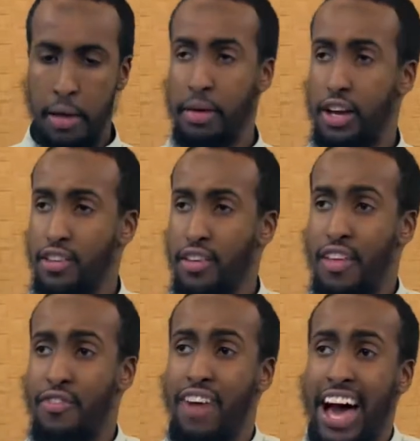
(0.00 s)
Because of the
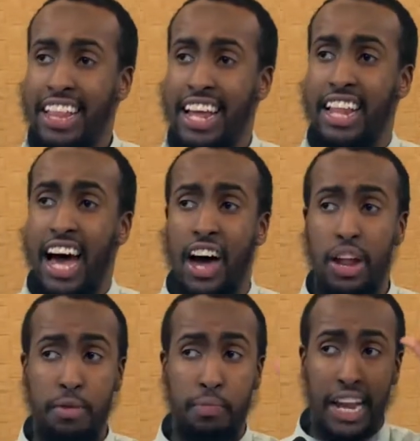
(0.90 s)
fact that the
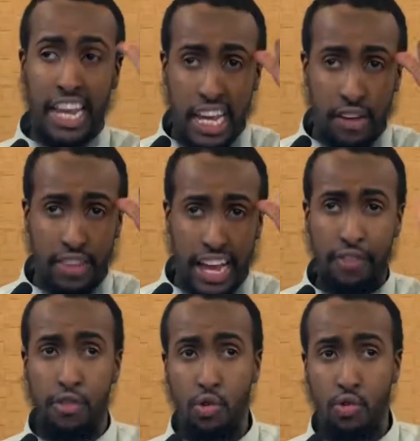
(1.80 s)
Arabs believe that
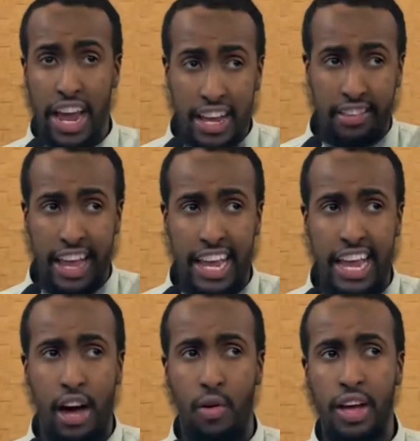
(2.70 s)
if you raised a
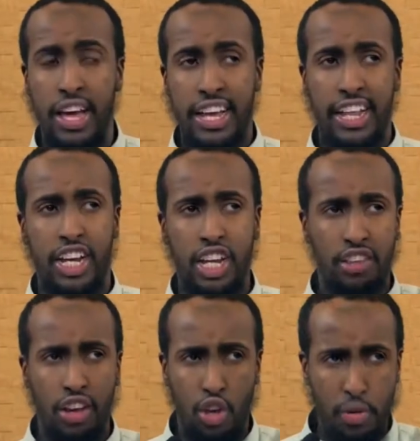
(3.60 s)
girl, that she is
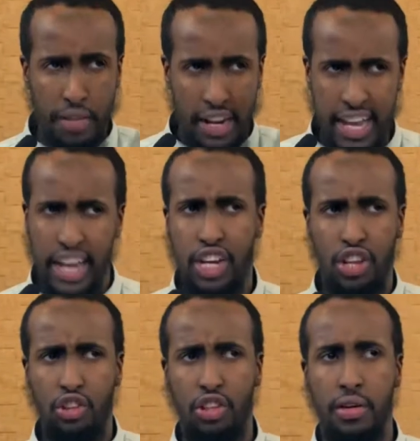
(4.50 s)
a humiliation
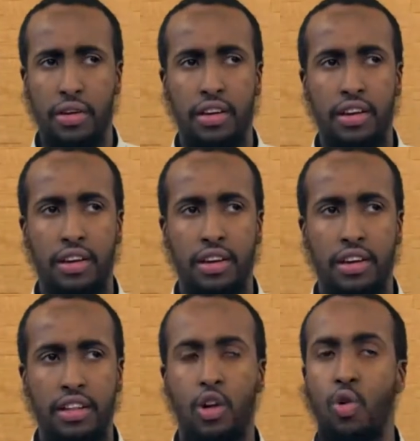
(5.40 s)
to the
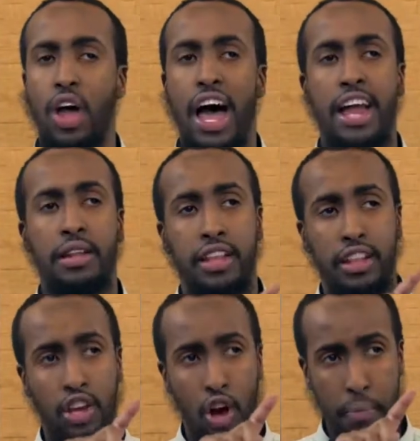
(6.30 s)
the Quran than
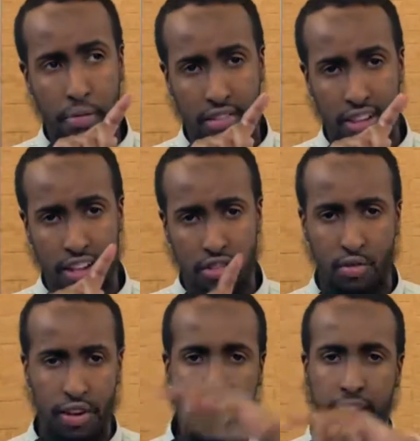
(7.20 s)
the opposite than the
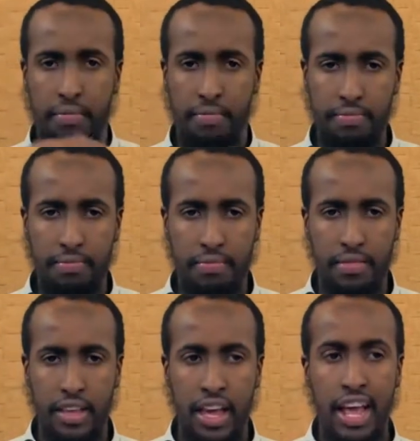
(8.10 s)
Sunnah.
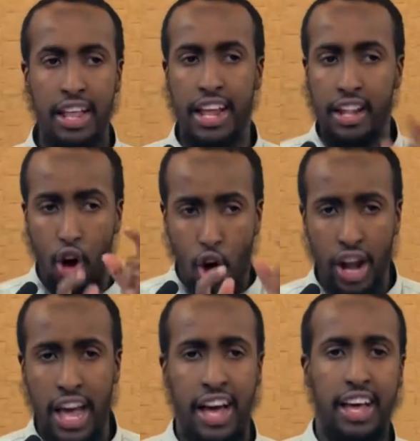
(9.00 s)
That the
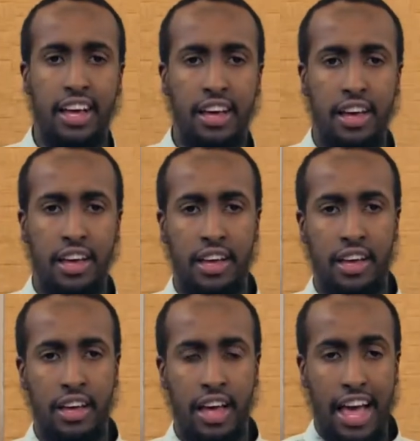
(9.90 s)
honor
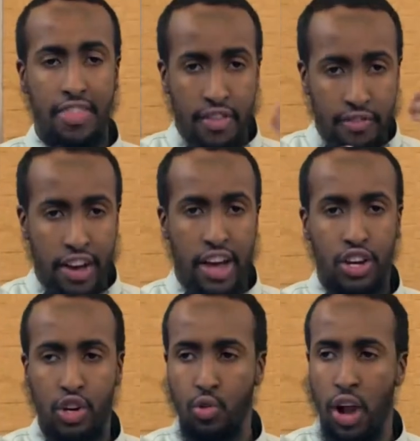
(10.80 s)
and the
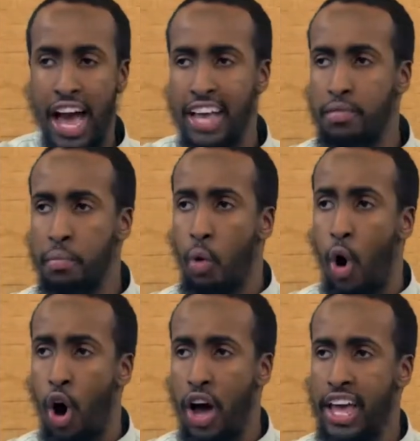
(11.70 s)
virtue lies
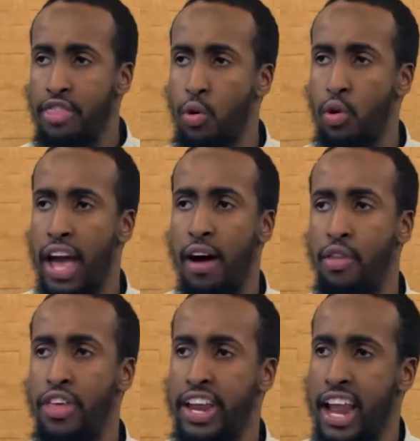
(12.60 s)
more in the girl
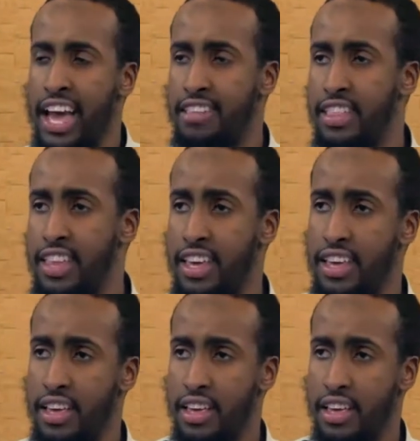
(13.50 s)
than it lies in the
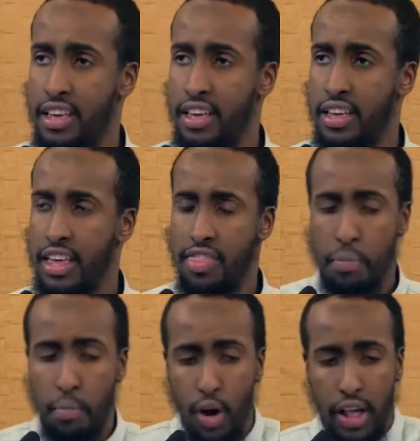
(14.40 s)
in the
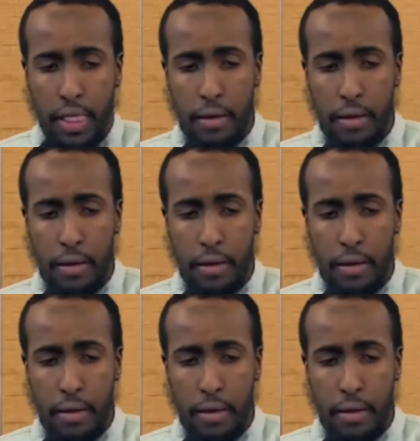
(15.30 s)
boy.